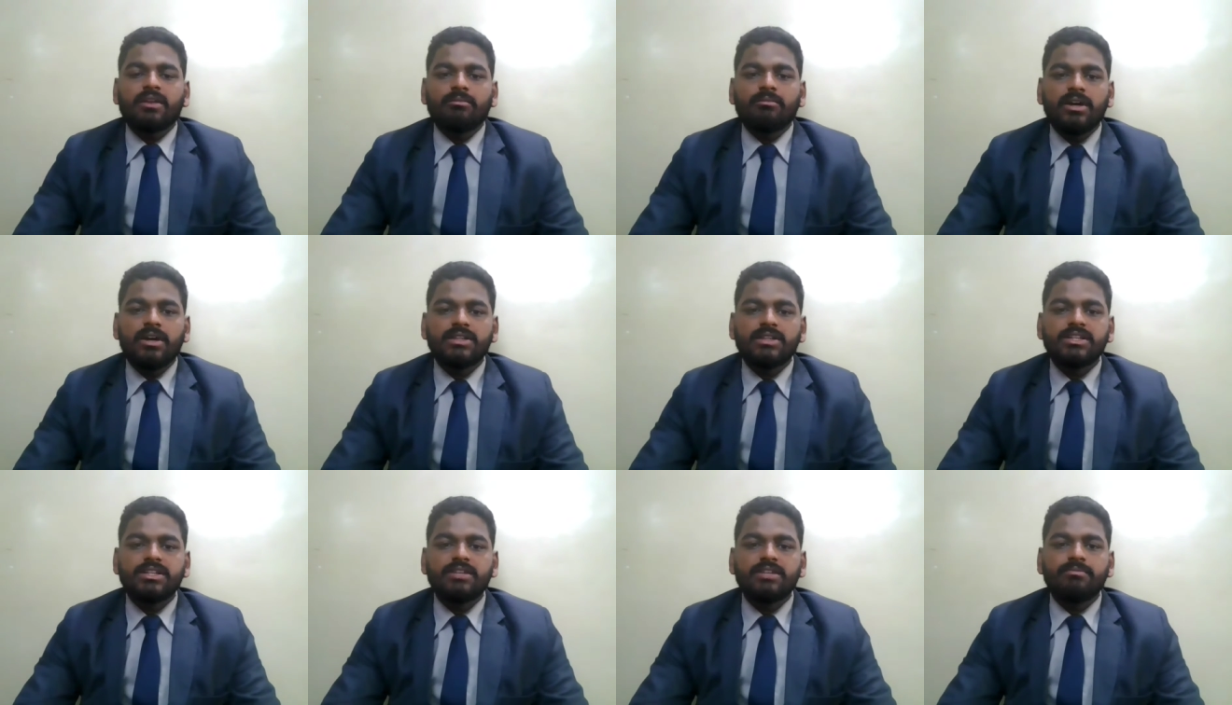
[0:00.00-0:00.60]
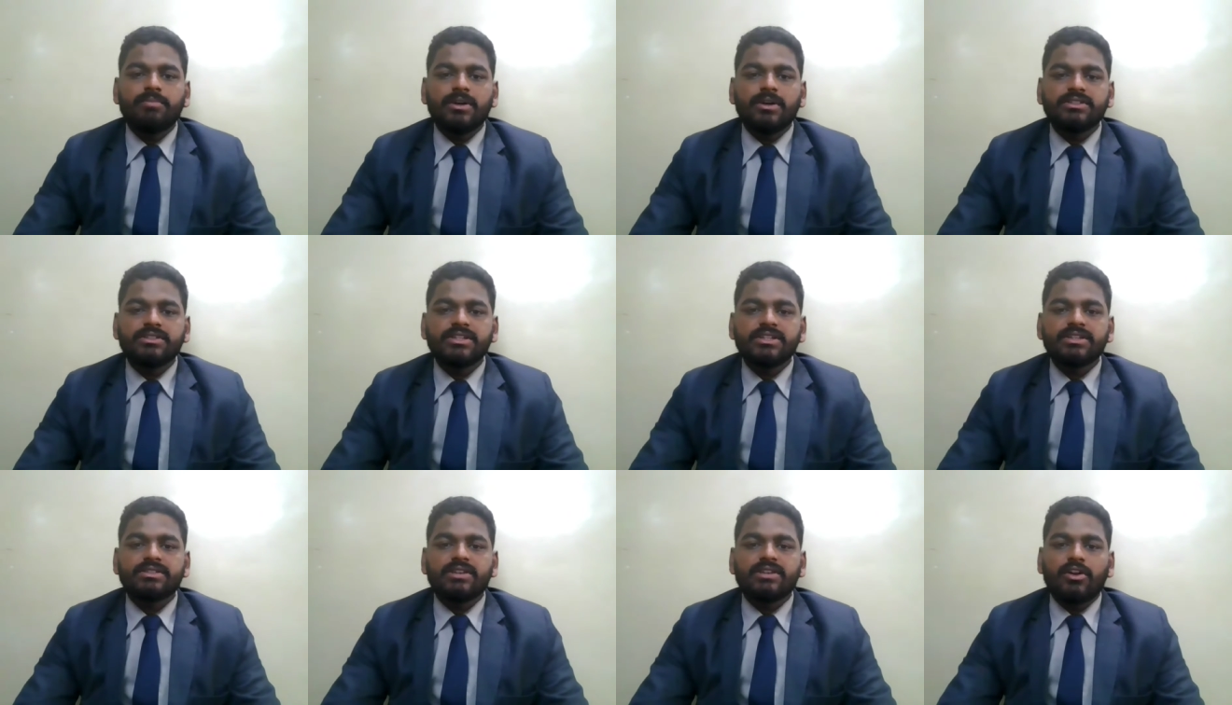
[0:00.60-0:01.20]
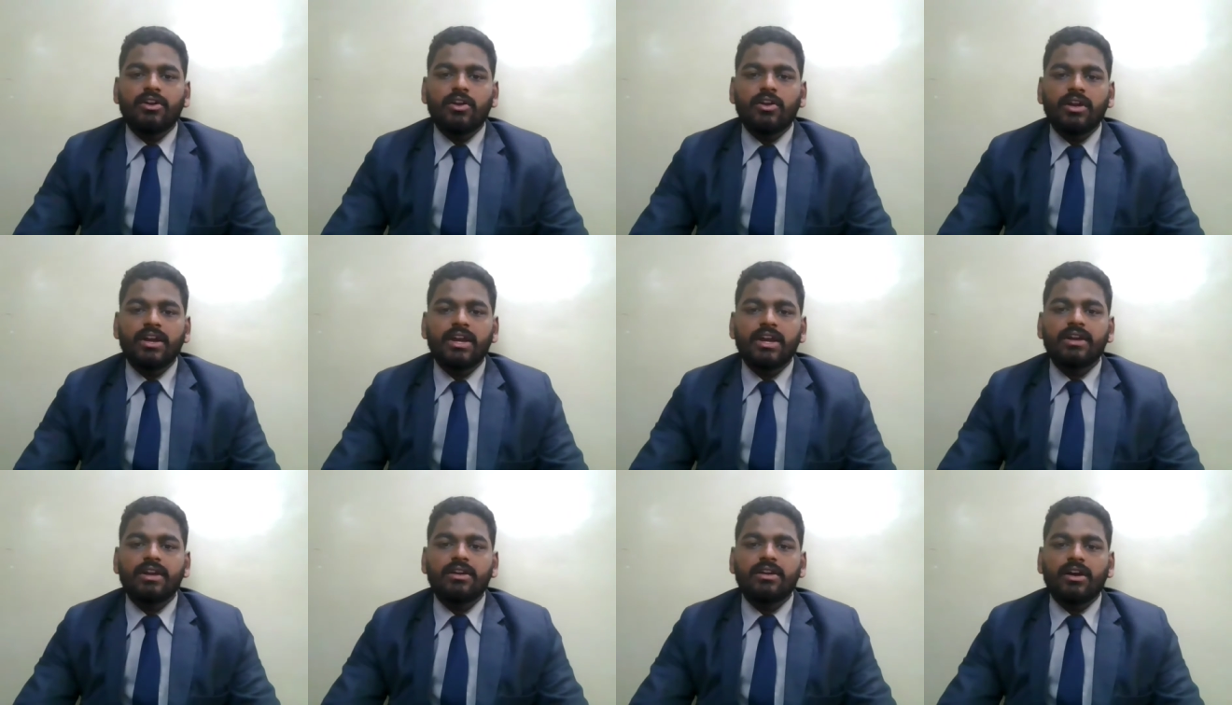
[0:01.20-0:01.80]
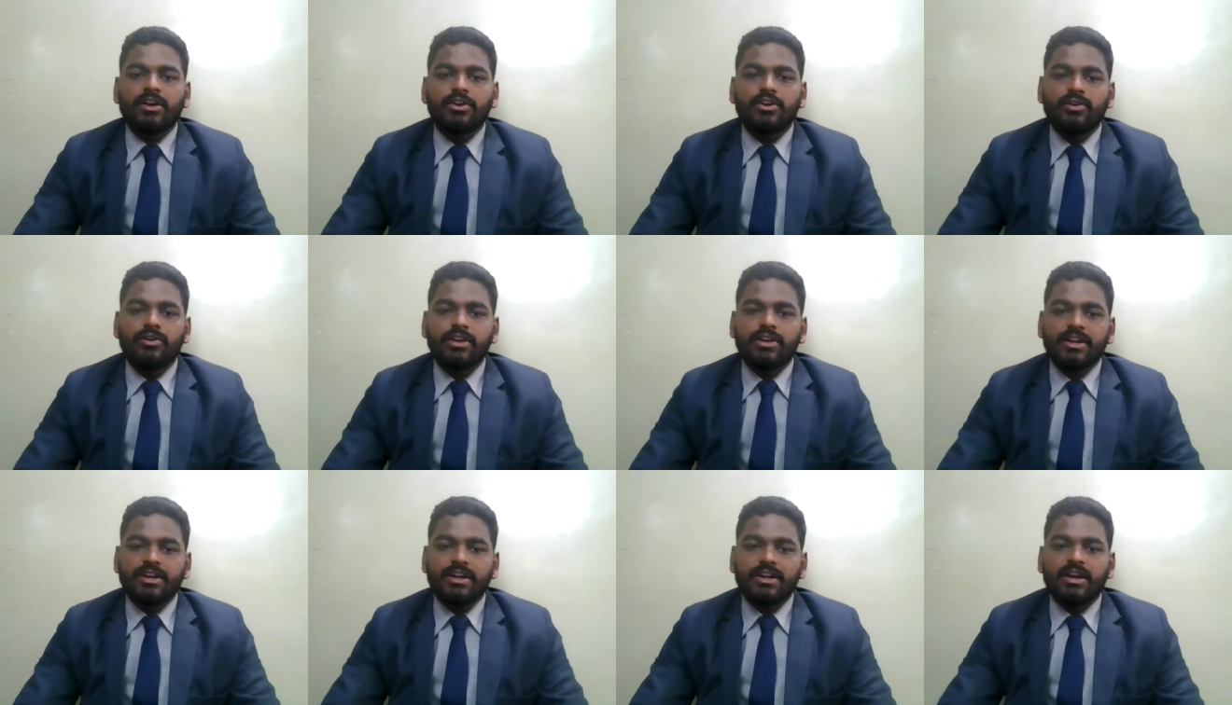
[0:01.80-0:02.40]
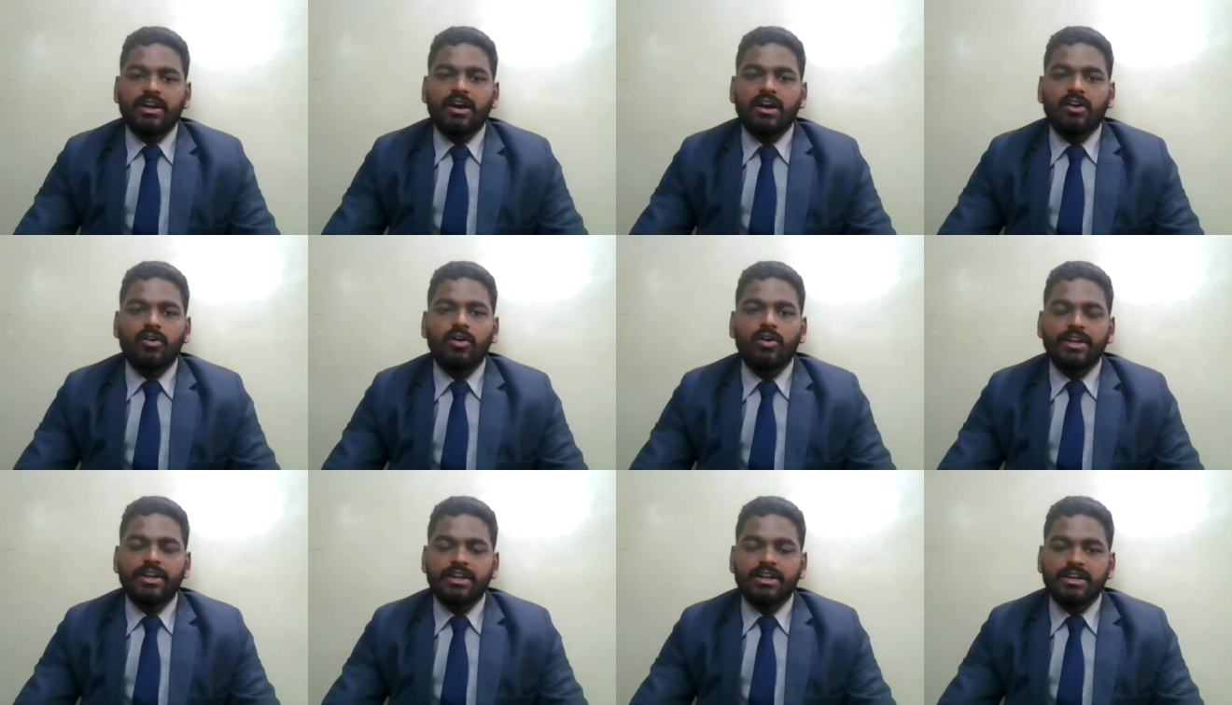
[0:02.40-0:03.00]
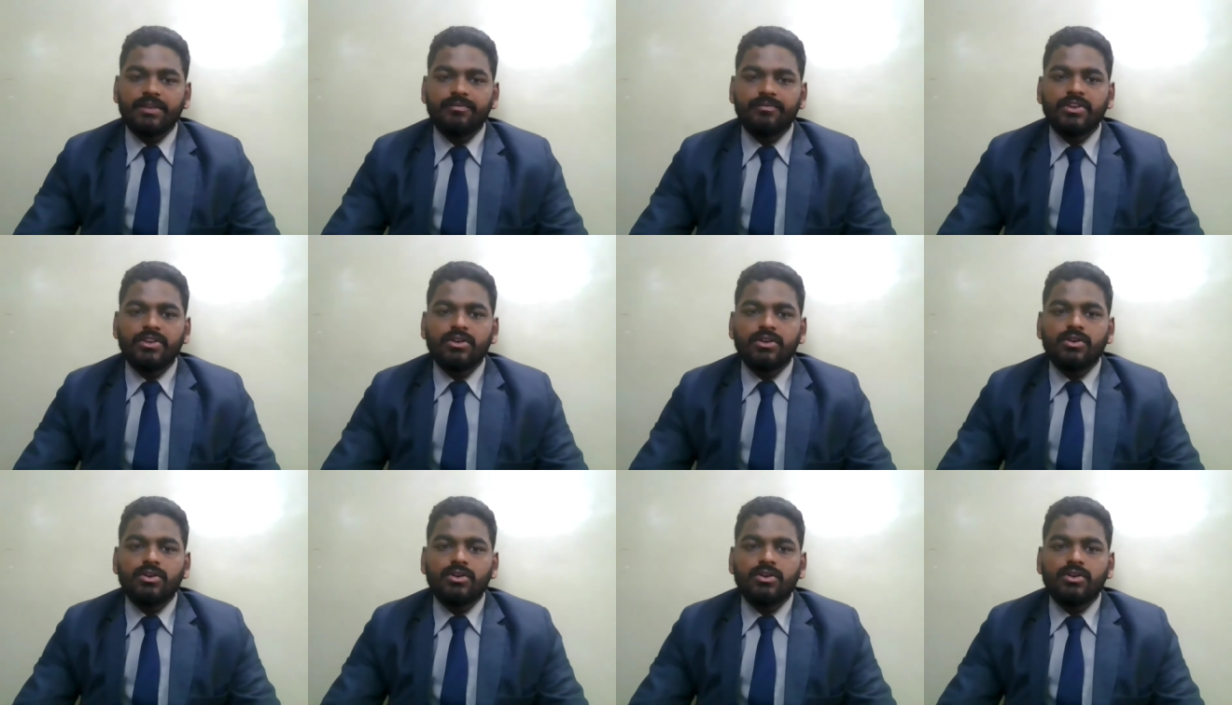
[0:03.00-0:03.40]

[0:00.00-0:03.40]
Budget, purchase and allocate accordingly.